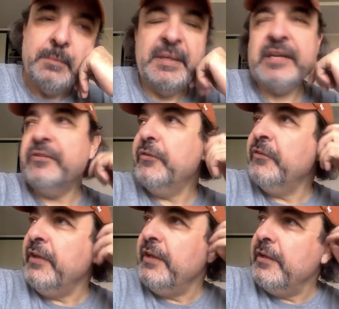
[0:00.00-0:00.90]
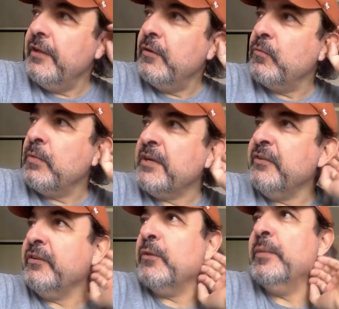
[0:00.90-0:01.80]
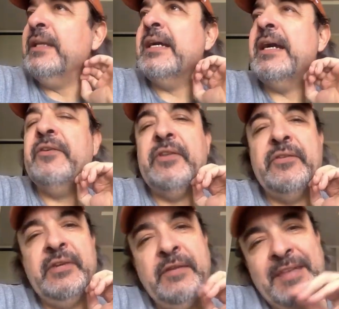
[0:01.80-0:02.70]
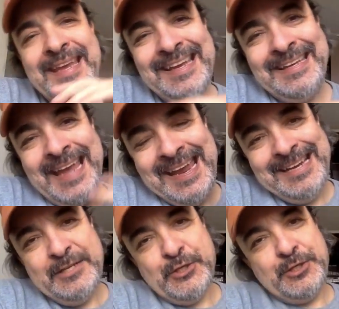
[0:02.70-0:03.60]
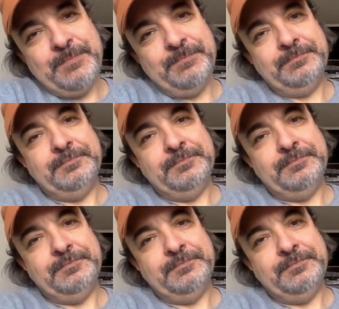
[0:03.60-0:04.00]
Because, you see, Russia's going to realize that, if they engage,